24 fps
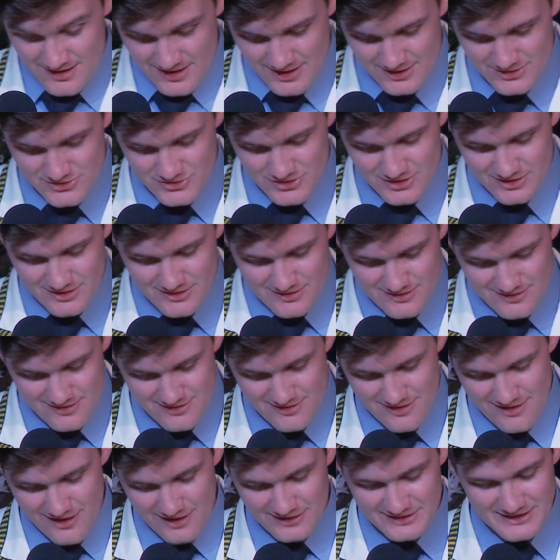Hendrik,
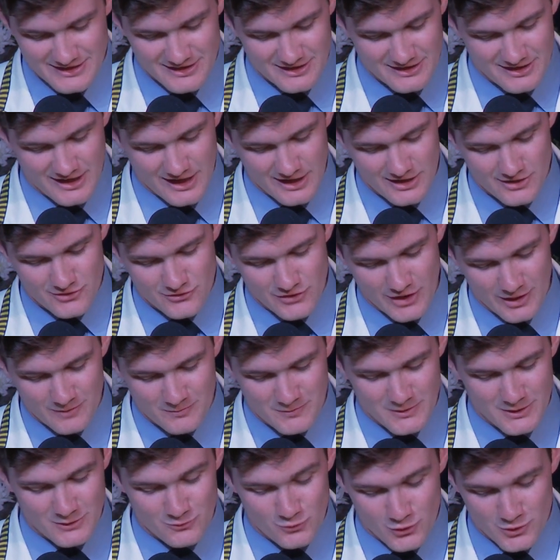a dedicated
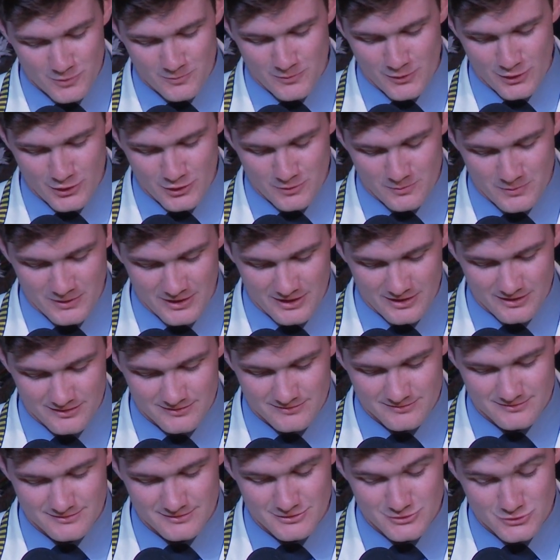rugby and water polo
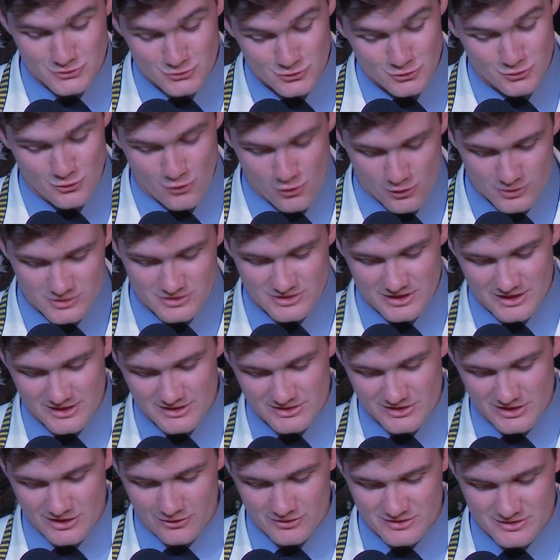player, caught
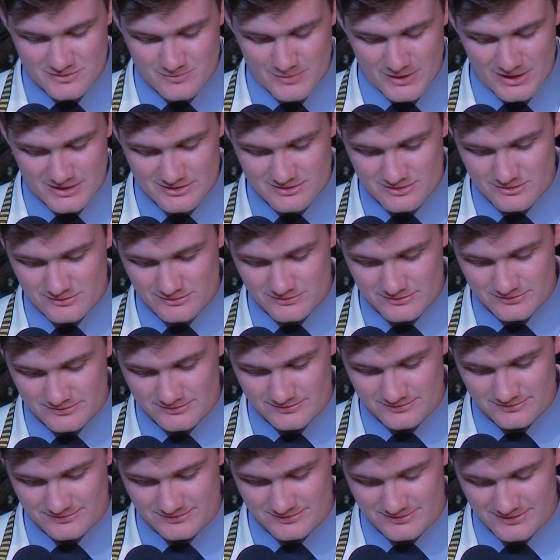JJ on his bicycle.
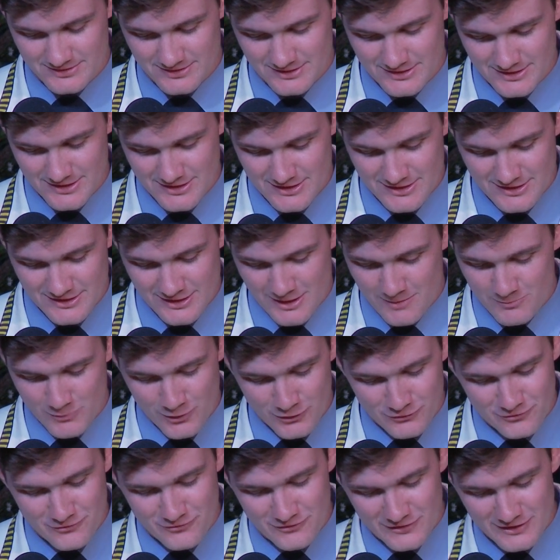I'm
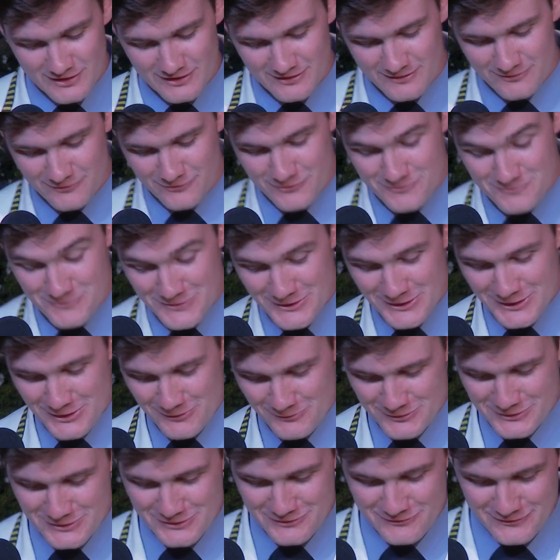not familiar
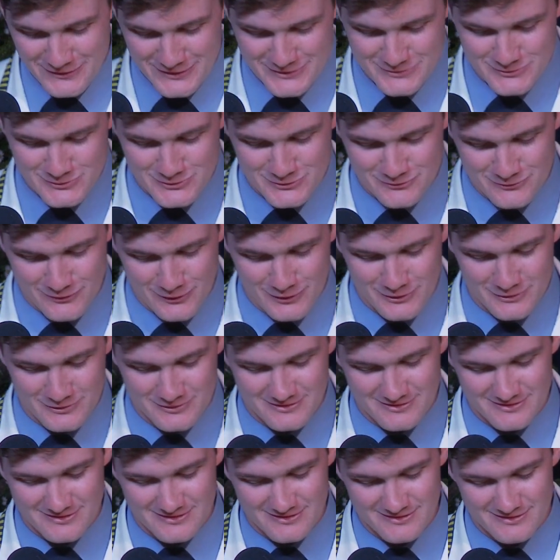with the events which followed.
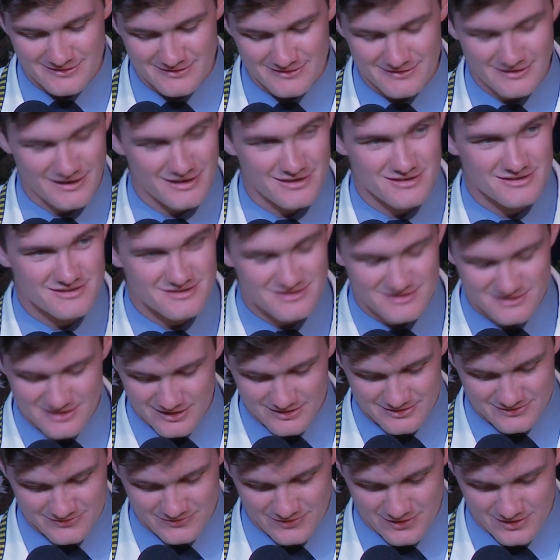I didn't stay
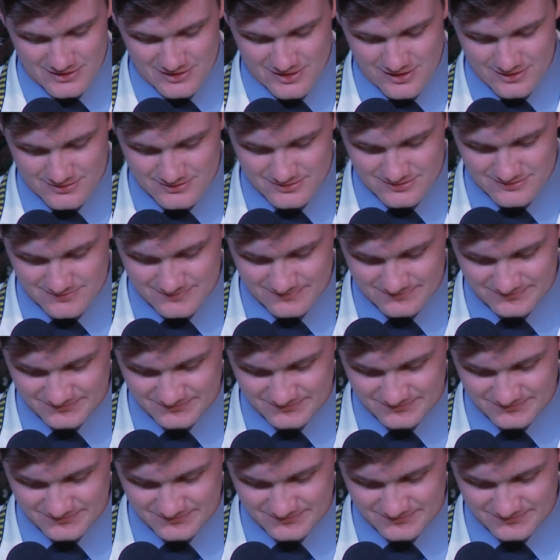to find out.